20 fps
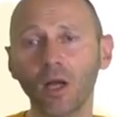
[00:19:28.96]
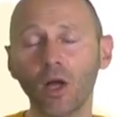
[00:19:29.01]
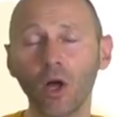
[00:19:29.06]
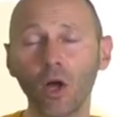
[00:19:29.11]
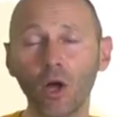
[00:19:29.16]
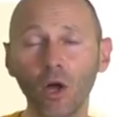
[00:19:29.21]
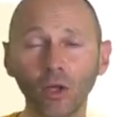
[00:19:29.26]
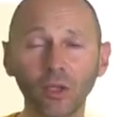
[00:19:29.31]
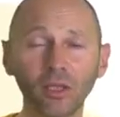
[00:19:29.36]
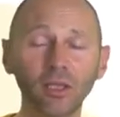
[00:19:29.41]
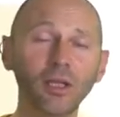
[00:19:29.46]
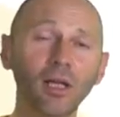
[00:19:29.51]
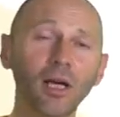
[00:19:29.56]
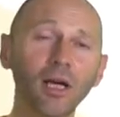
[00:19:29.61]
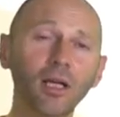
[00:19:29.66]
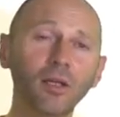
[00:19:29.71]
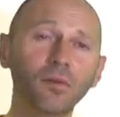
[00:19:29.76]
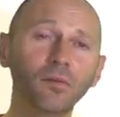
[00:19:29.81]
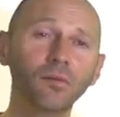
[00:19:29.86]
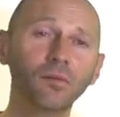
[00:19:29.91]
Early
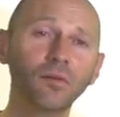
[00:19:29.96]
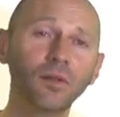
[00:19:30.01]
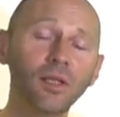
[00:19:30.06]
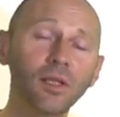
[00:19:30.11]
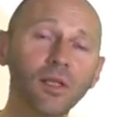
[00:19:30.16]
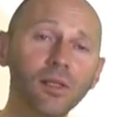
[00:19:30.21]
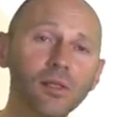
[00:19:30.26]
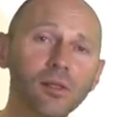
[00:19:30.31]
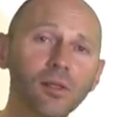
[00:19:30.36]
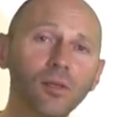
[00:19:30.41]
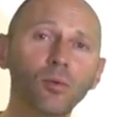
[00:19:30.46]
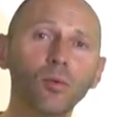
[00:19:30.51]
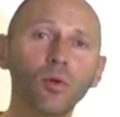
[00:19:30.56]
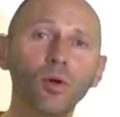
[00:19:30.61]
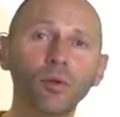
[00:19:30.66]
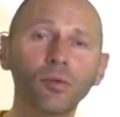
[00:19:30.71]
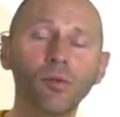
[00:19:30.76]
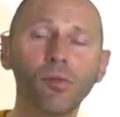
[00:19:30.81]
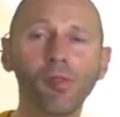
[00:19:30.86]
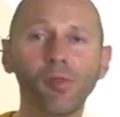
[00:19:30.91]
life is
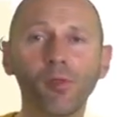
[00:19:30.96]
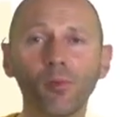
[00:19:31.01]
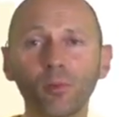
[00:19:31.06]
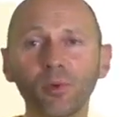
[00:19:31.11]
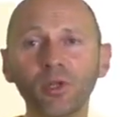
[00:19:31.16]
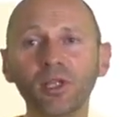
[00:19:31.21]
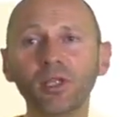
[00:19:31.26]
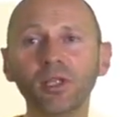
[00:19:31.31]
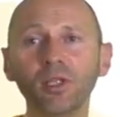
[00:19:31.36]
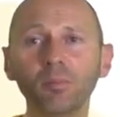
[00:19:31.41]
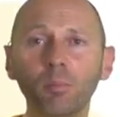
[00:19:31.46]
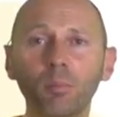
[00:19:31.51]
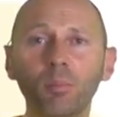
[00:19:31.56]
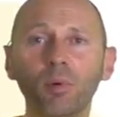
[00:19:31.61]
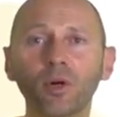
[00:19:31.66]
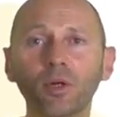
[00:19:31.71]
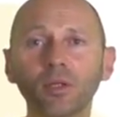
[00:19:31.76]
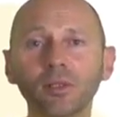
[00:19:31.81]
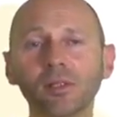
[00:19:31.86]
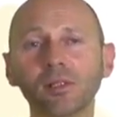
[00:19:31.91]
around 3
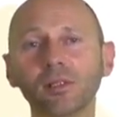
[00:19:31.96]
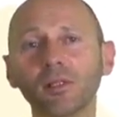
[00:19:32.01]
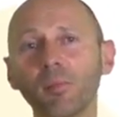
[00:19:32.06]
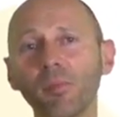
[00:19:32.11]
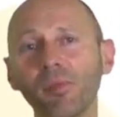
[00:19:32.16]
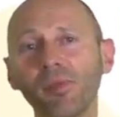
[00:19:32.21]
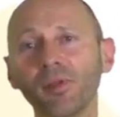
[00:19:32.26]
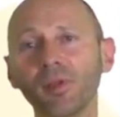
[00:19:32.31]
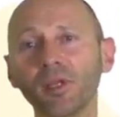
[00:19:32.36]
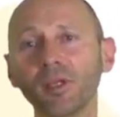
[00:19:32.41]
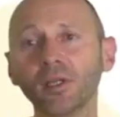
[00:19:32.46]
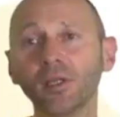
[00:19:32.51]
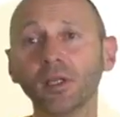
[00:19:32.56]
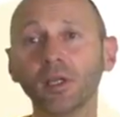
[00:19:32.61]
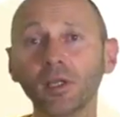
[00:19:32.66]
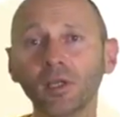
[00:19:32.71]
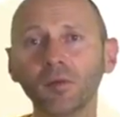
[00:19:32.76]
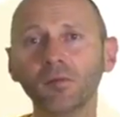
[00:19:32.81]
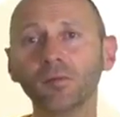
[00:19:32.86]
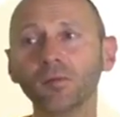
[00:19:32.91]
point
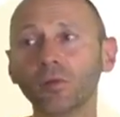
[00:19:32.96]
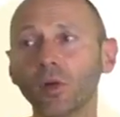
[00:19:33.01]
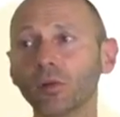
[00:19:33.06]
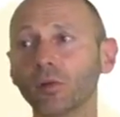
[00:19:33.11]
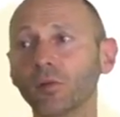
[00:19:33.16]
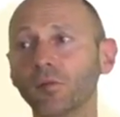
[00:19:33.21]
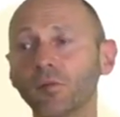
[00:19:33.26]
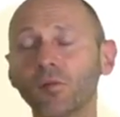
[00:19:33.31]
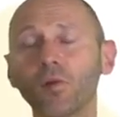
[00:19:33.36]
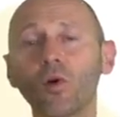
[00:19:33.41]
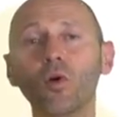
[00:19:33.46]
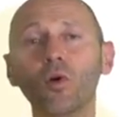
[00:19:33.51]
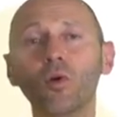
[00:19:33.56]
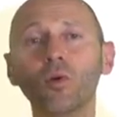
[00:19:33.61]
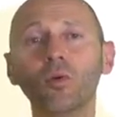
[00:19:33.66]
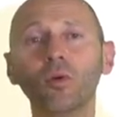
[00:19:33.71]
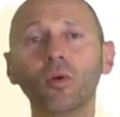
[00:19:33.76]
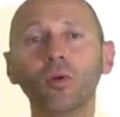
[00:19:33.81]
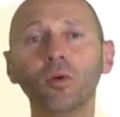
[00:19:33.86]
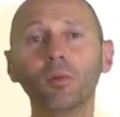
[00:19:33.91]
something, if not
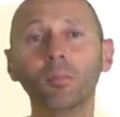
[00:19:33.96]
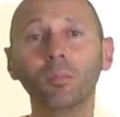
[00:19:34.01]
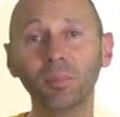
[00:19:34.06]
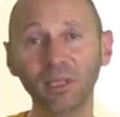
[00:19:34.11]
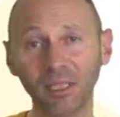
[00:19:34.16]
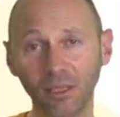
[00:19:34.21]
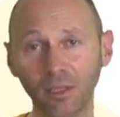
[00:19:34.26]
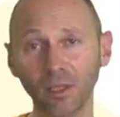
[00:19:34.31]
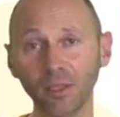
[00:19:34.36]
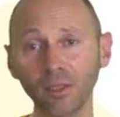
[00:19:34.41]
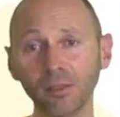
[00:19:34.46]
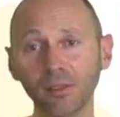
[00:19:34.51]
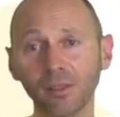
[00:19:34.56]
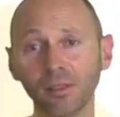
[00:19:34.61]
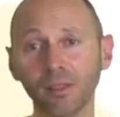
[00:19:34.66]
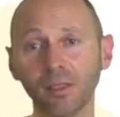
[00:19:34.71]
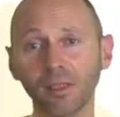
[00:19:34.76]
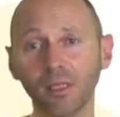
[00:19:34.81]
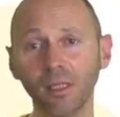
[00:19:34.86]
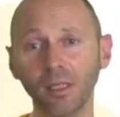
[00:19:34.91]
4
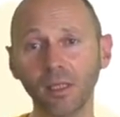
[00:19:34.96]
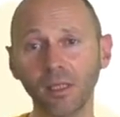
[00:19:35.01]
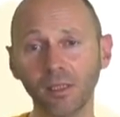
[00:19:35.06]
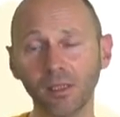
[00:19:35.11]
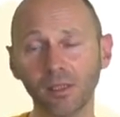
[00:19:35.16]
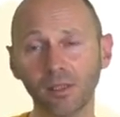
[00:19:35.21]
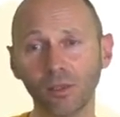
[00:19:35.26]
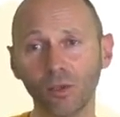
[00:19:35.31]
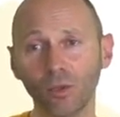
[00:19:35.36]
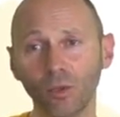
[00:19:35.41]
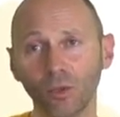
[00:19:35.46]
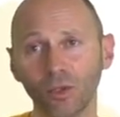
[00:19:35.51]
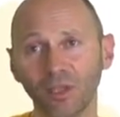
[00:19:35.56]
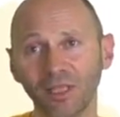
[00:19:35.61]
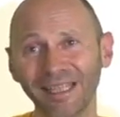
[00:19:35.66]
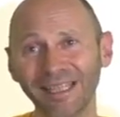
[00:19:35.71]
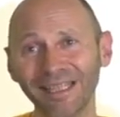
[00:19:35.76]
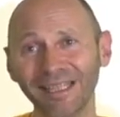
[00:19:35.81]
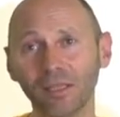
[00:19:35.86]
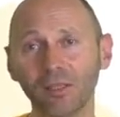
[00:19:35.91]
billions. So
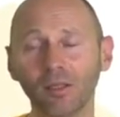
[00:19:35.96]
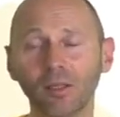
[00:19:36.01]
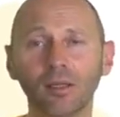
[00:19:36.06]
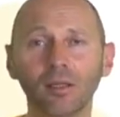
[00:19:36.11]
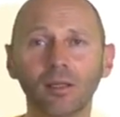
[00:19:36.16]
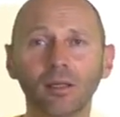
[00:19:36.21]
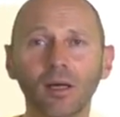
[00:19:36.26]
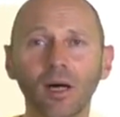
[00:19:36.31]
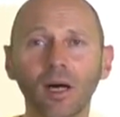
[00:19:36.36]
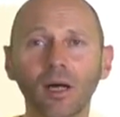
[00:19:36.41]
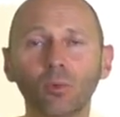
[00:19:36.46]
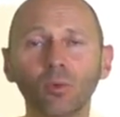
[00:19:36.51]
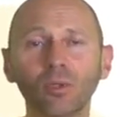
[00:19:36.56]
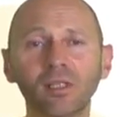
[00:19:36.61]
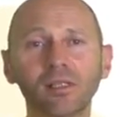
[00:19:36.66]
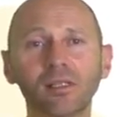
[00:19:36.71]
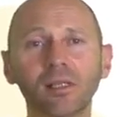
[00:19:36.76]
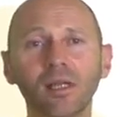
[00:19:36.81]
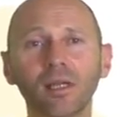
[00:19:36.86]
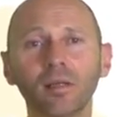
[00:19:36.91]
in, I
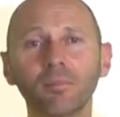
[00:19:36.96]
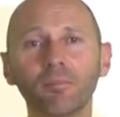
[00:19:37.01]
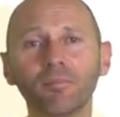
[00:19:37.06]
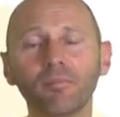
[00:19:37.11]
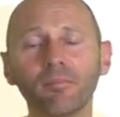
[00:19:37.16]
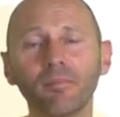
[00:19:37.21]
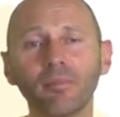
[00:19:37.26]
would say,